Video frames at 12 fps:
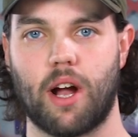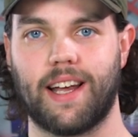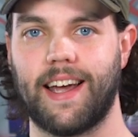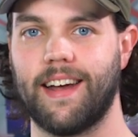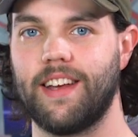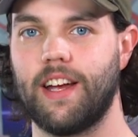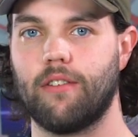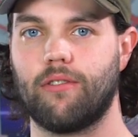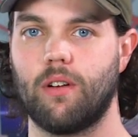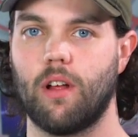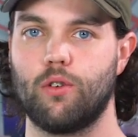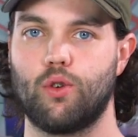Brett Kelly here
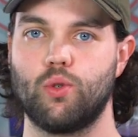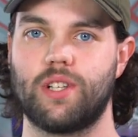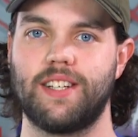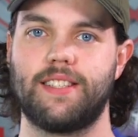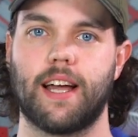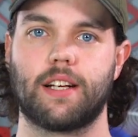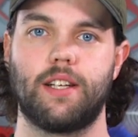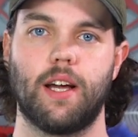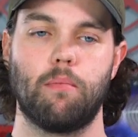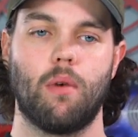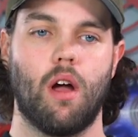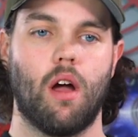for another Tuesday Tech
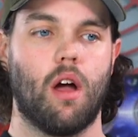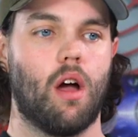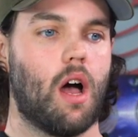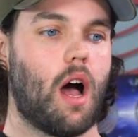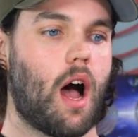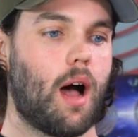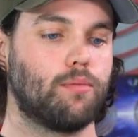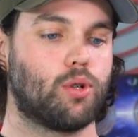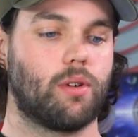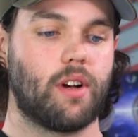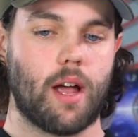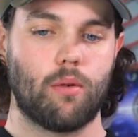Tip. Um,
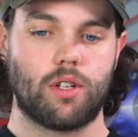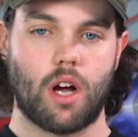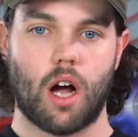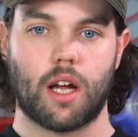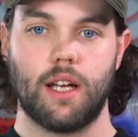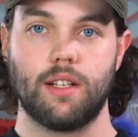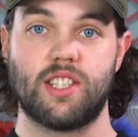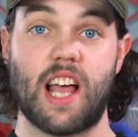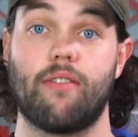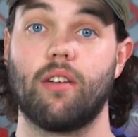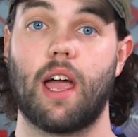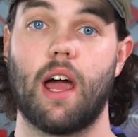so today we're talking
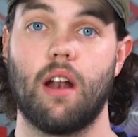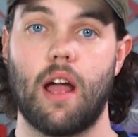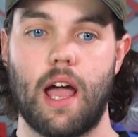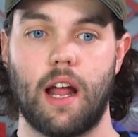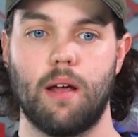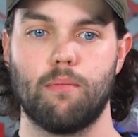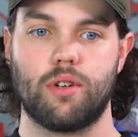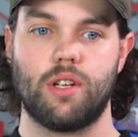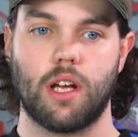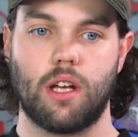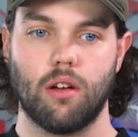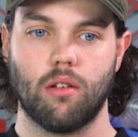Ceph again, and in
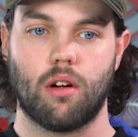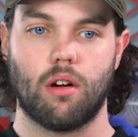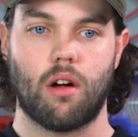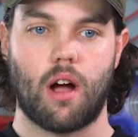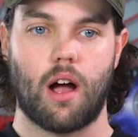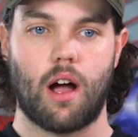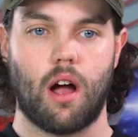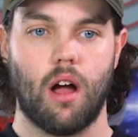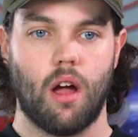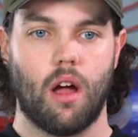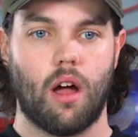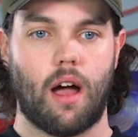particular, uh,
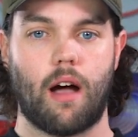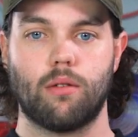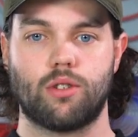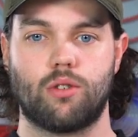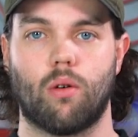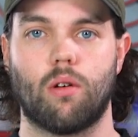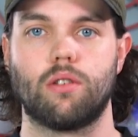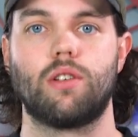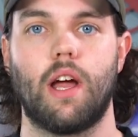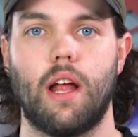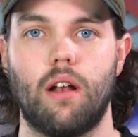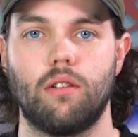how it stores.
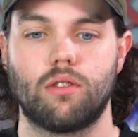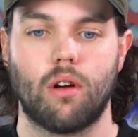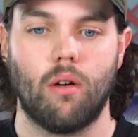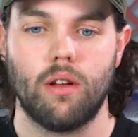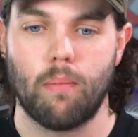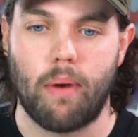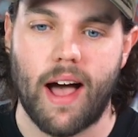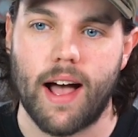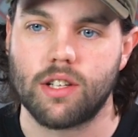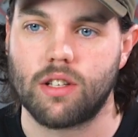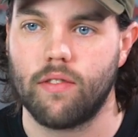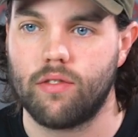And so in the
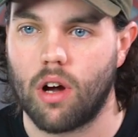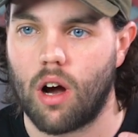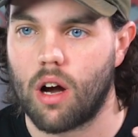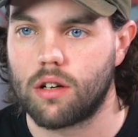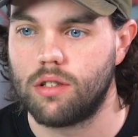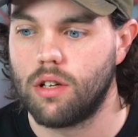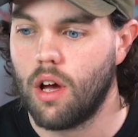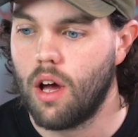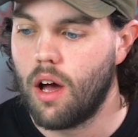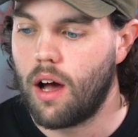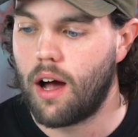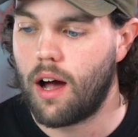past I've talked
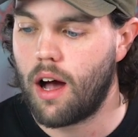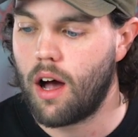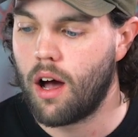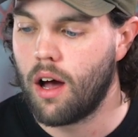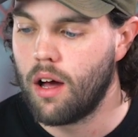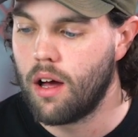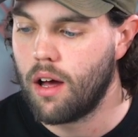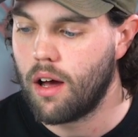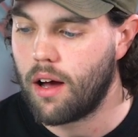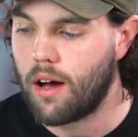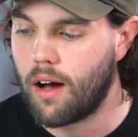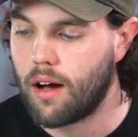uh,
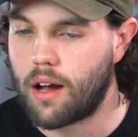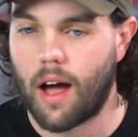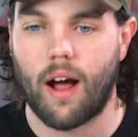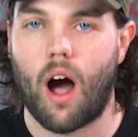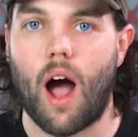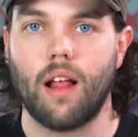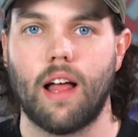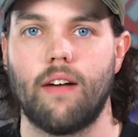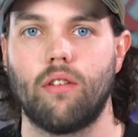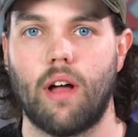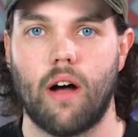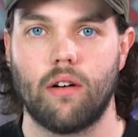uh, kind of high
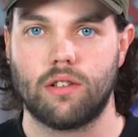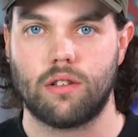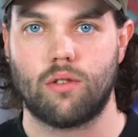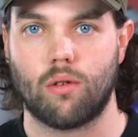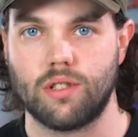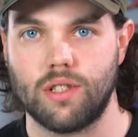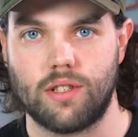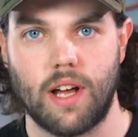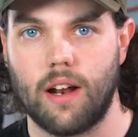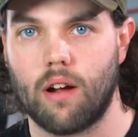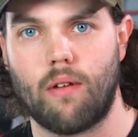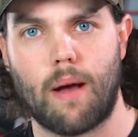level how it stores its
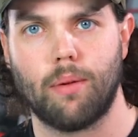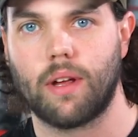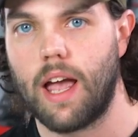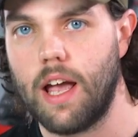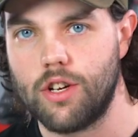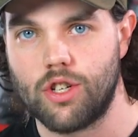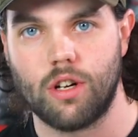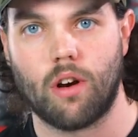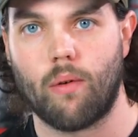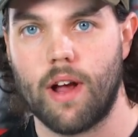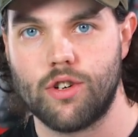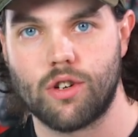data, replication,
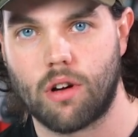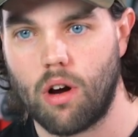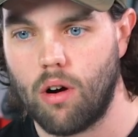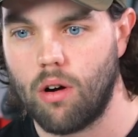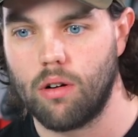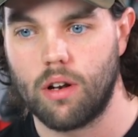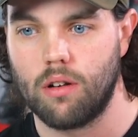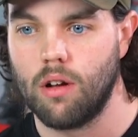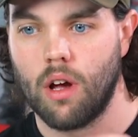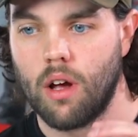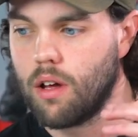erasure code, and